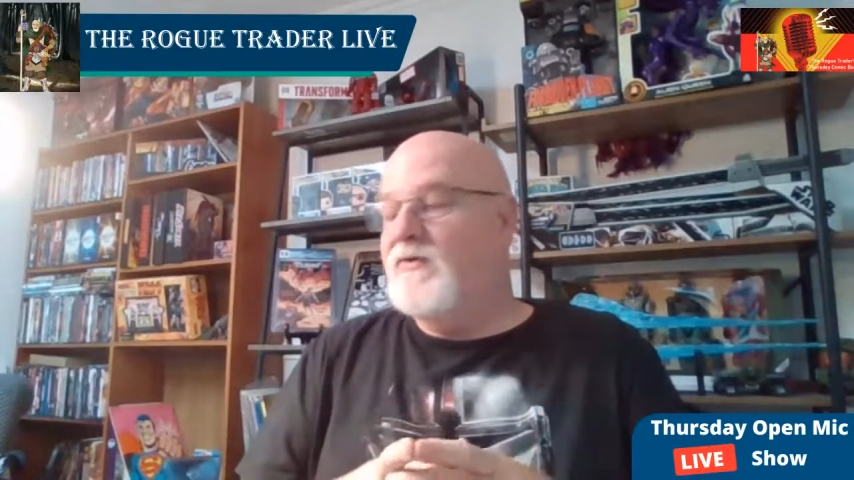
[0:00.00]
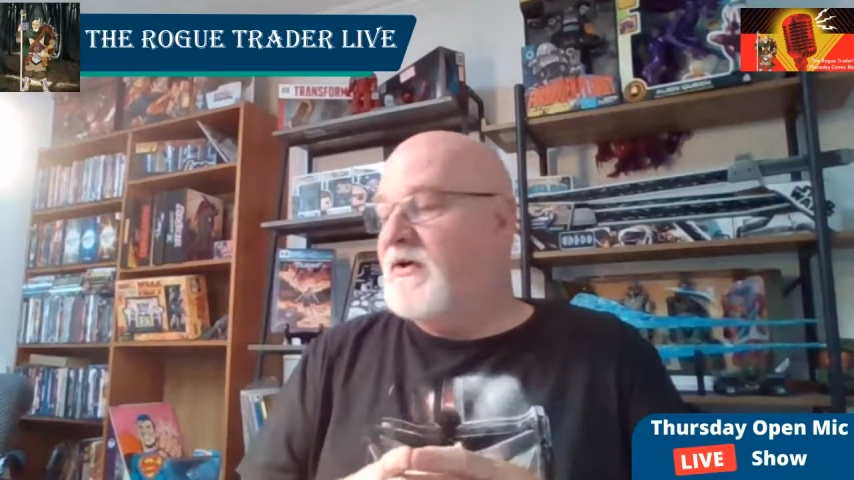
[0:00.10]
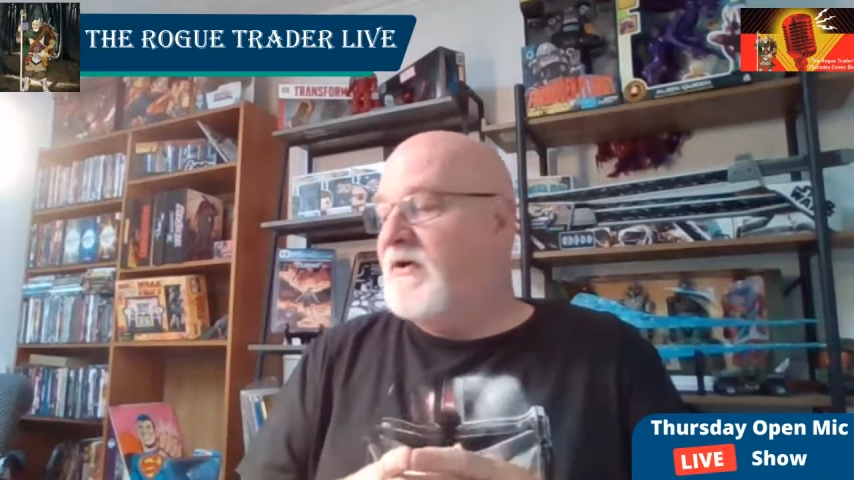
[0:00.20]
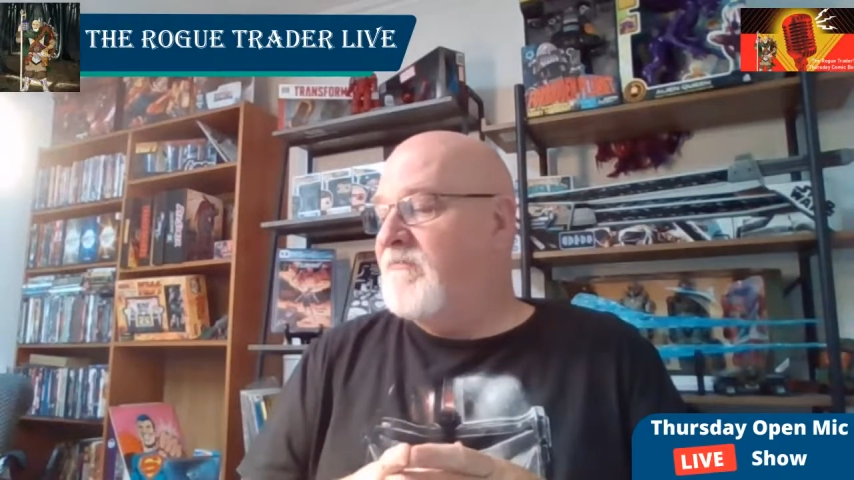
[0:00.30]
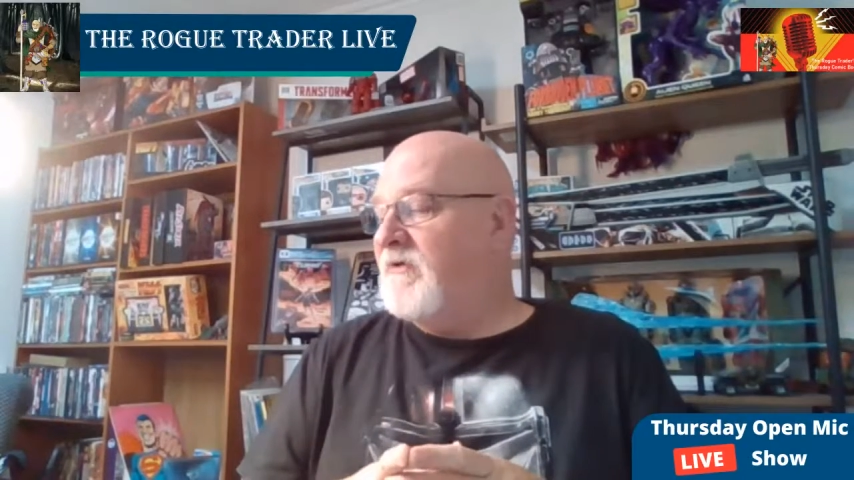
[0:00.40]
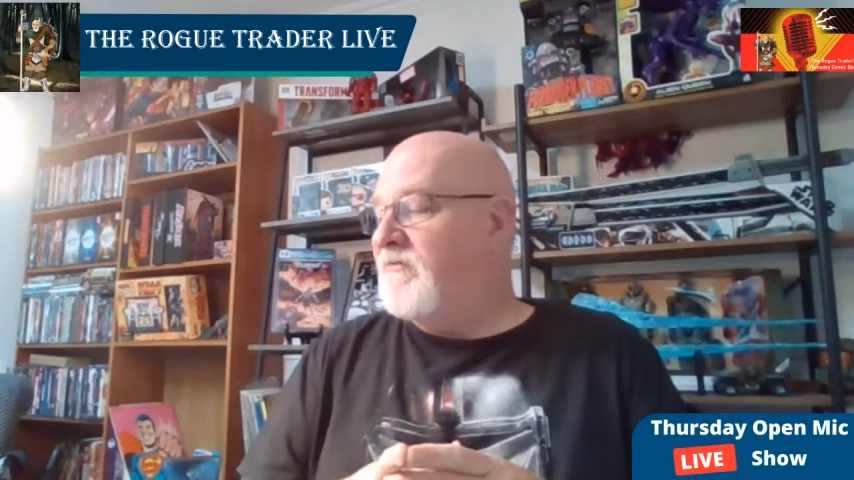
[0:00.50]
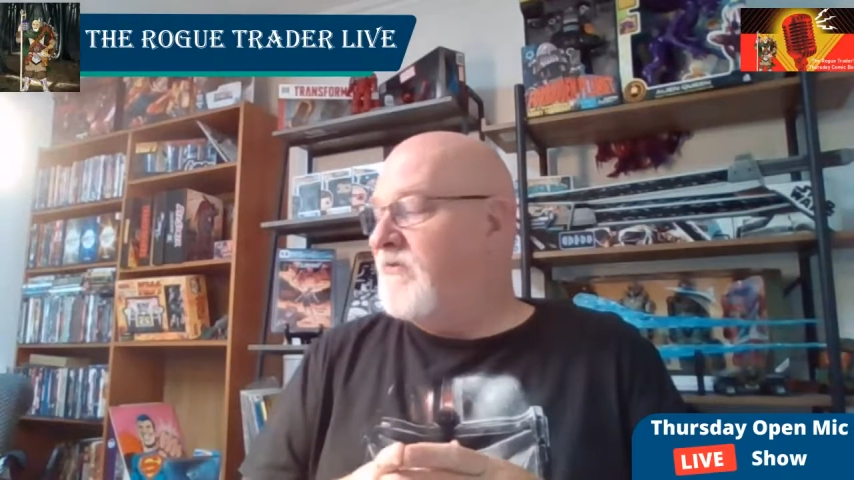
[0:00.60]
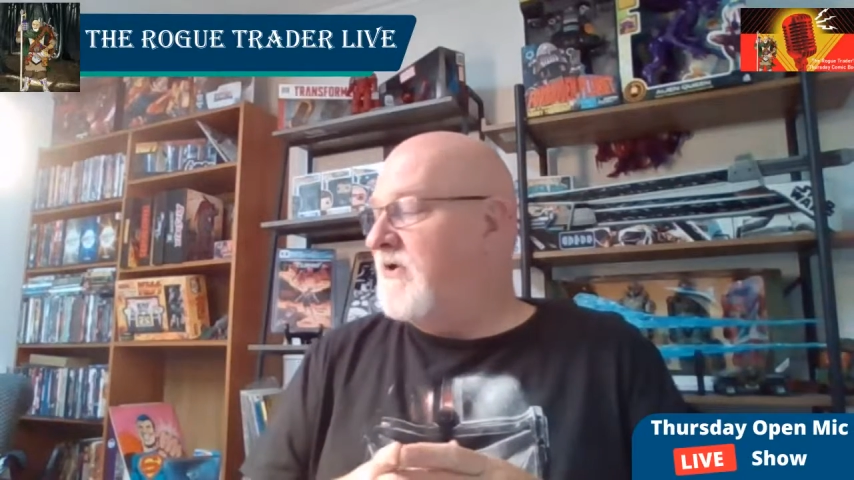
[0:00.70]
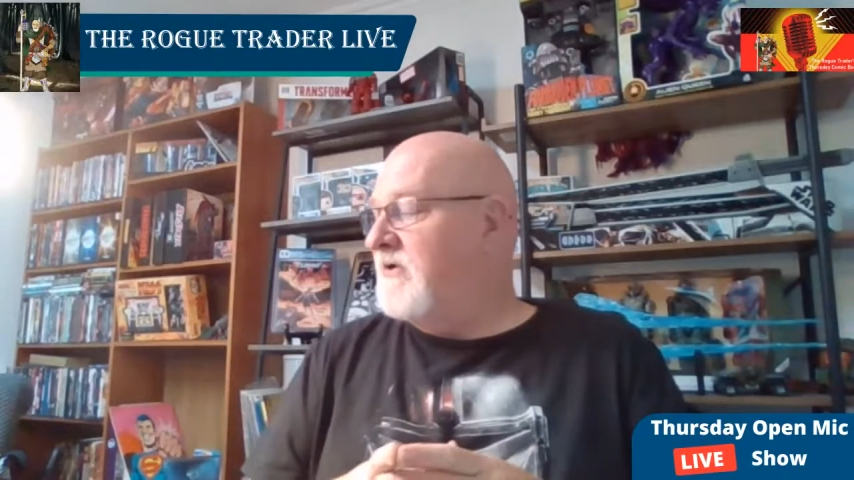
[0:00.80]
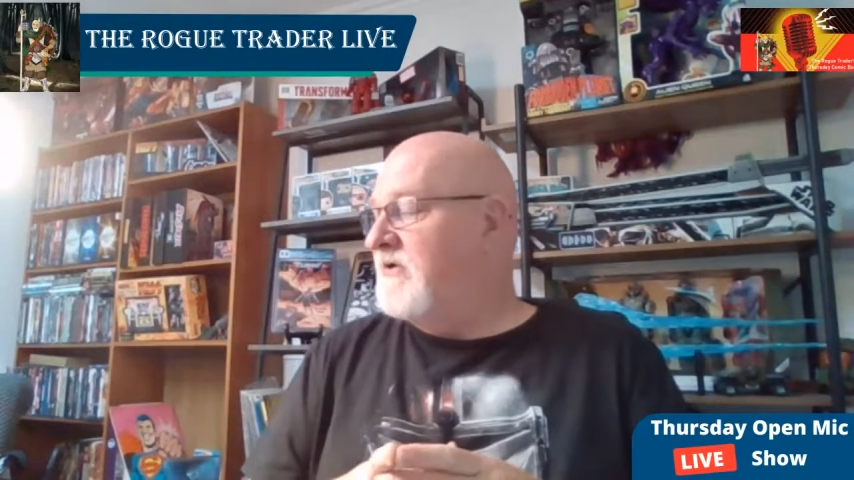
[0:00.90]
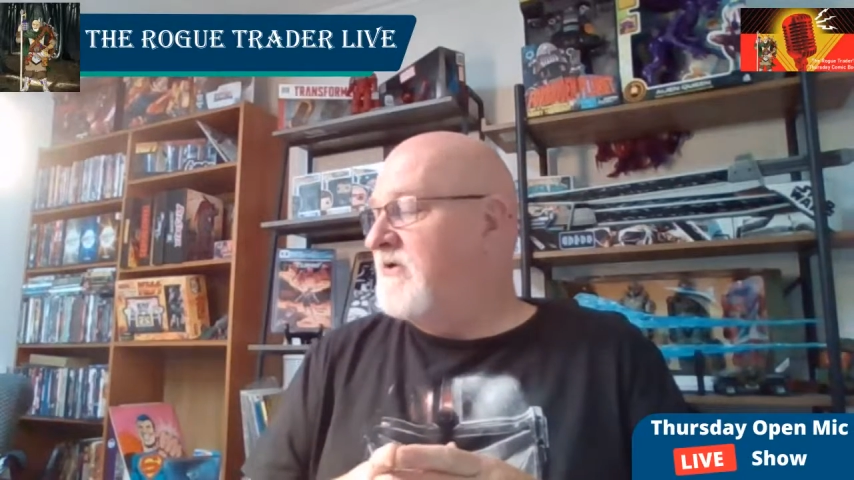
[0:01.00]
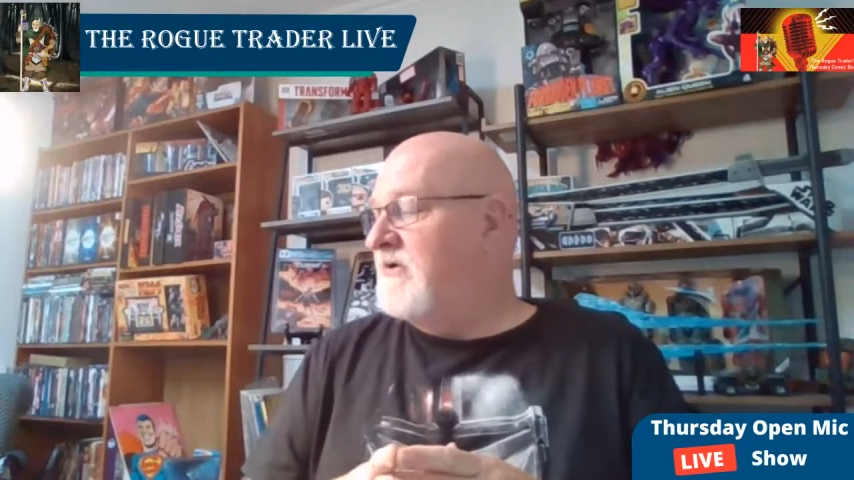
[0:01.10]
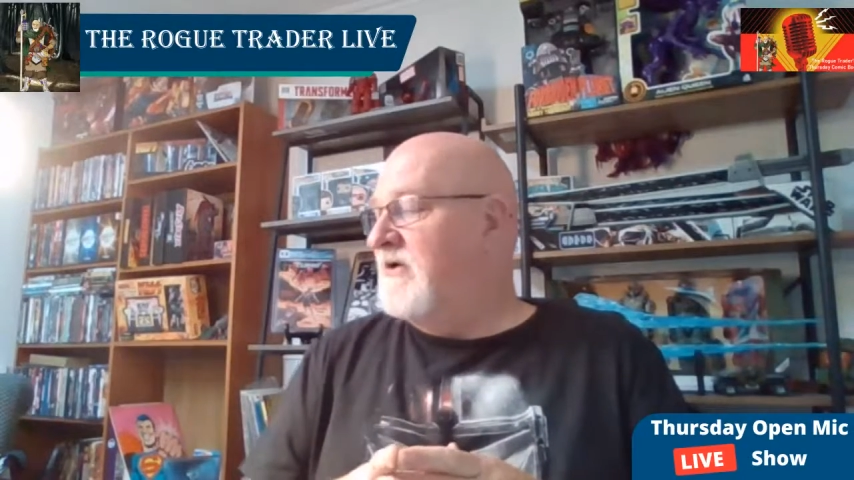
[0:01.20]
what I've been reading,